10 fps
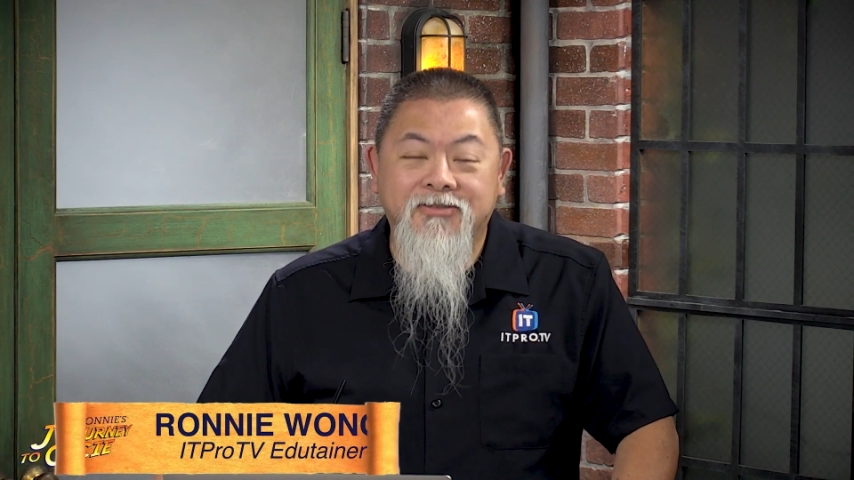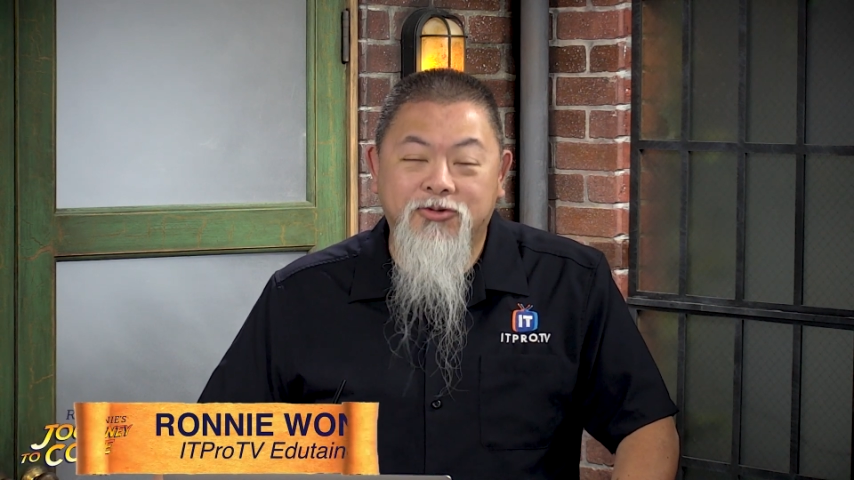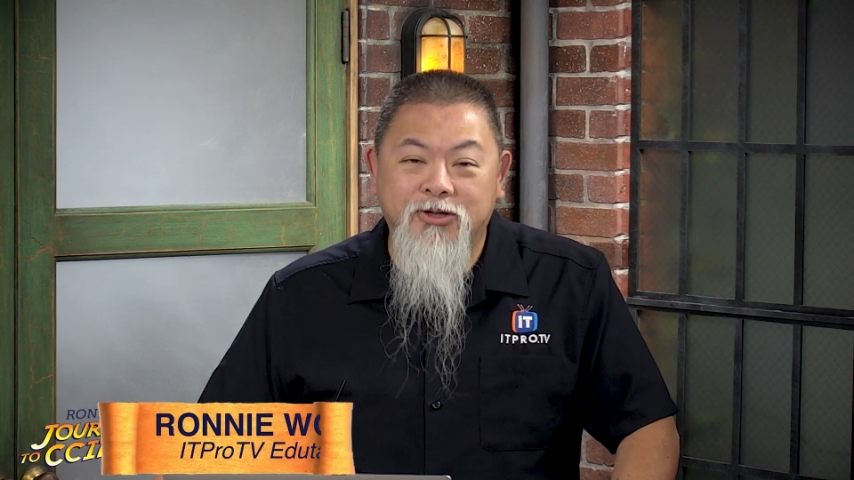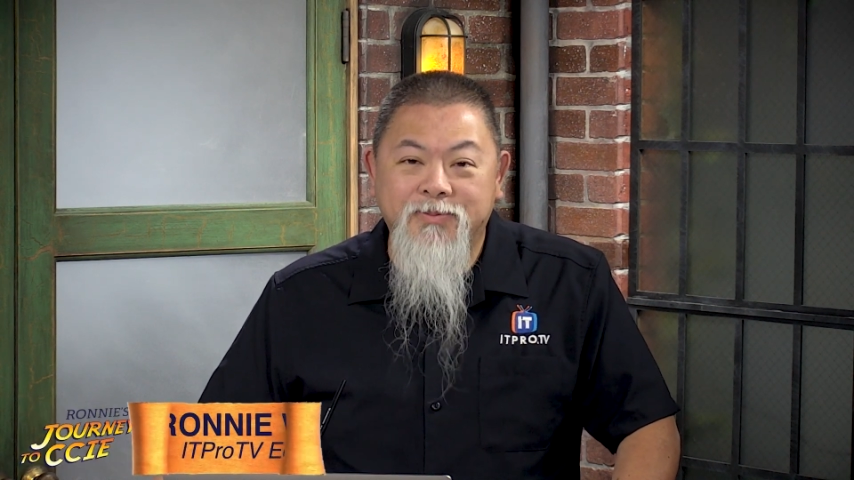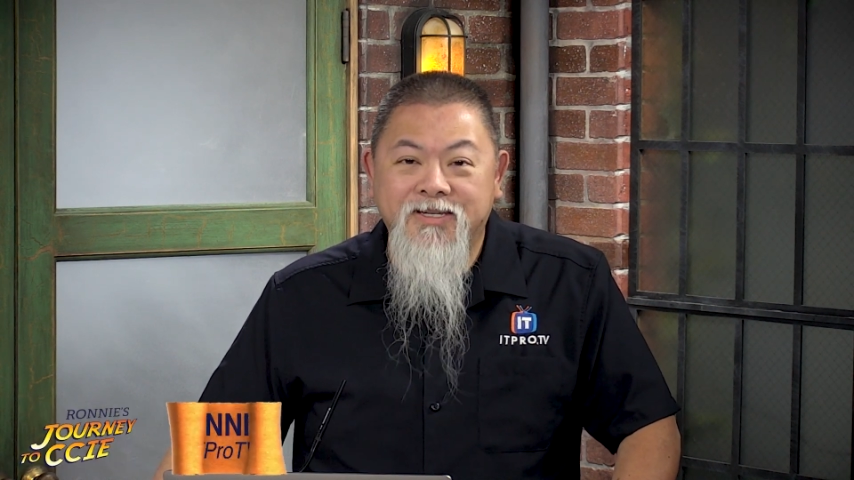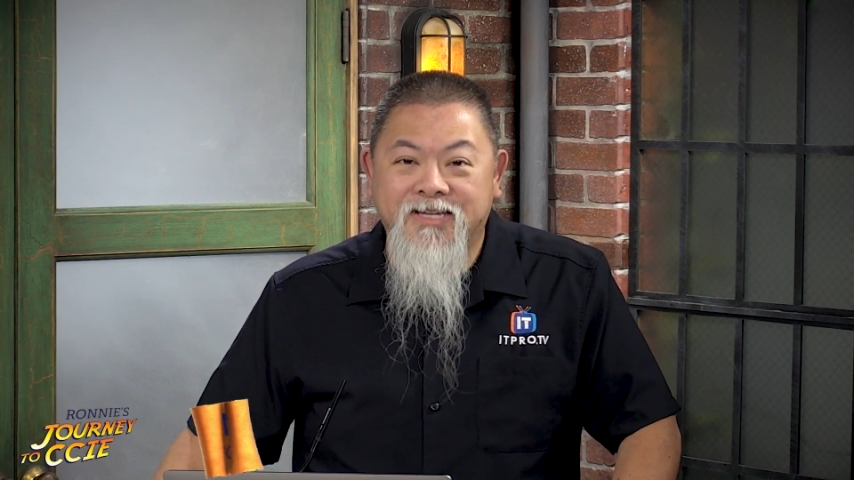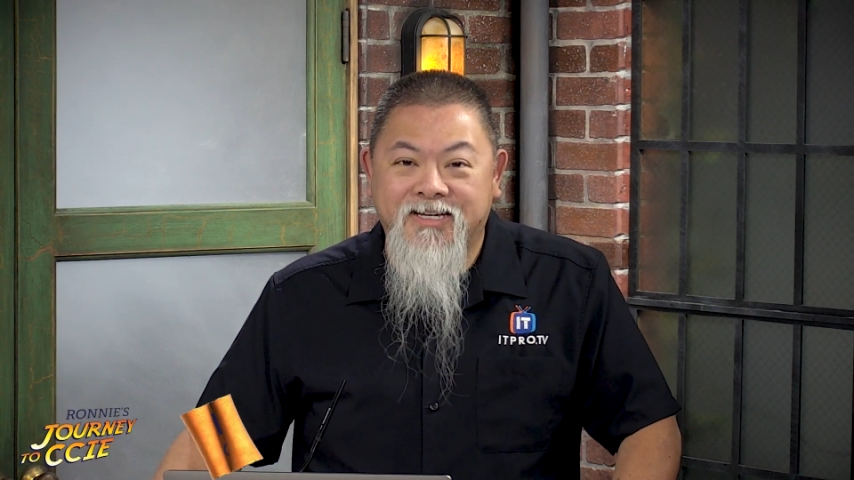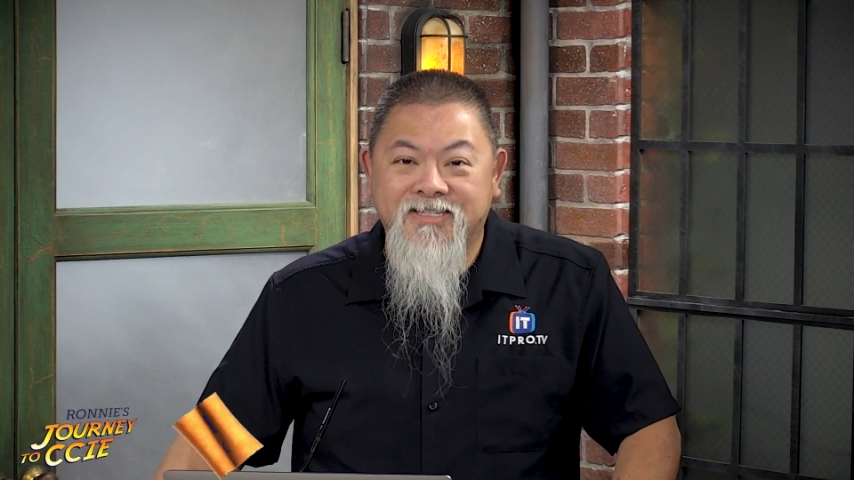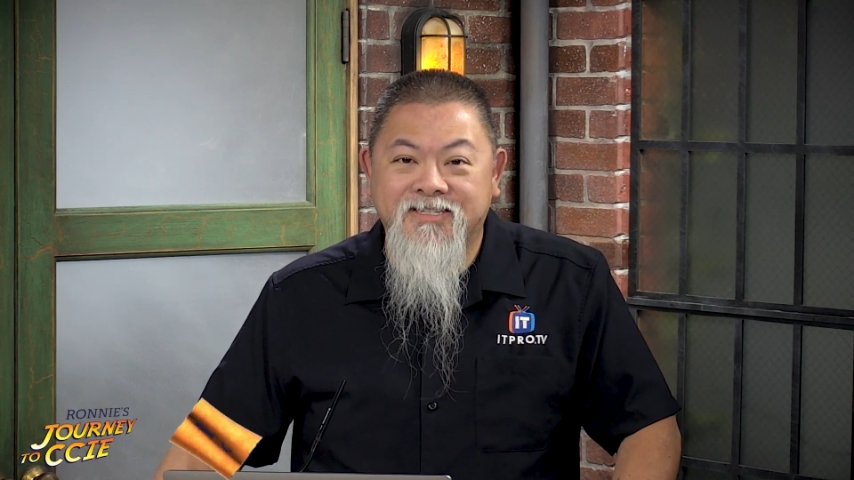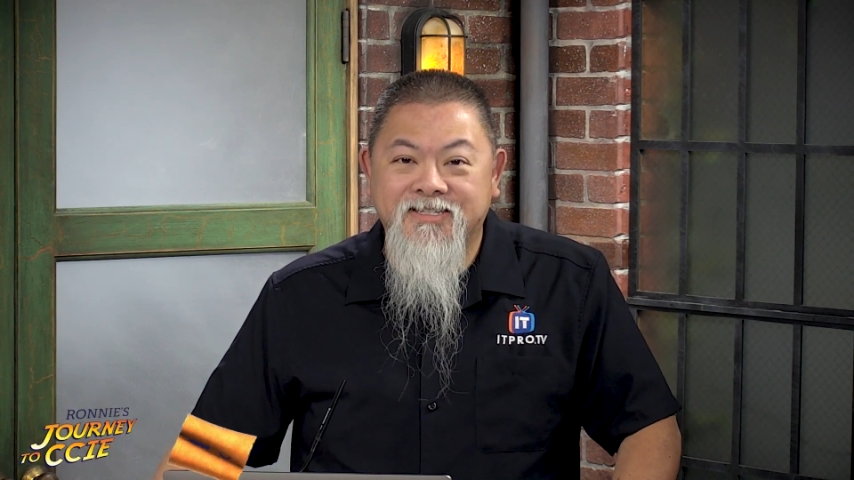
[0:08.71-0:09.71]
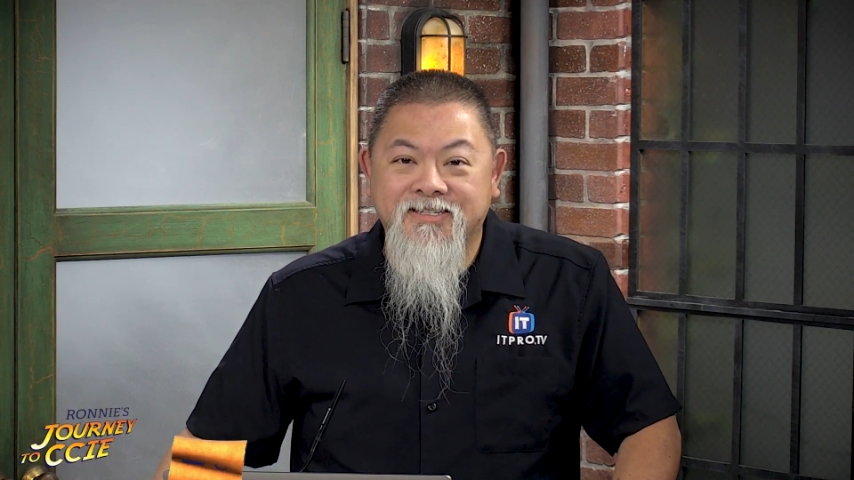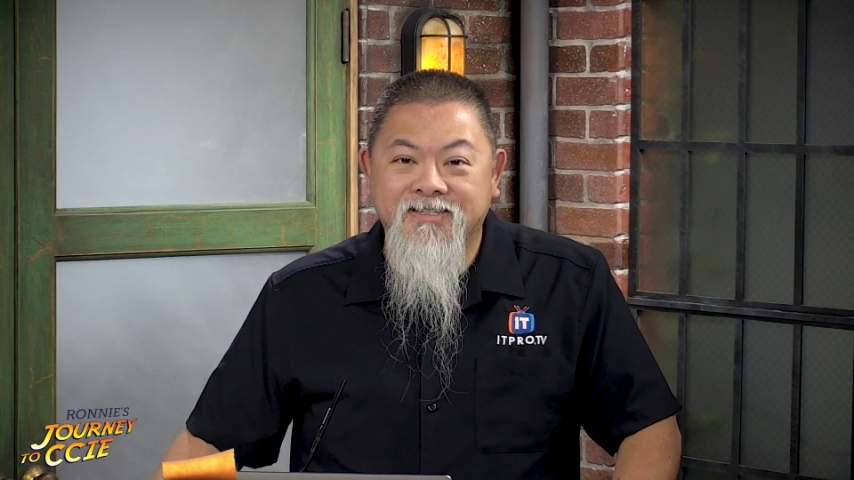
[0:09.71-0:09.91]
Join me next.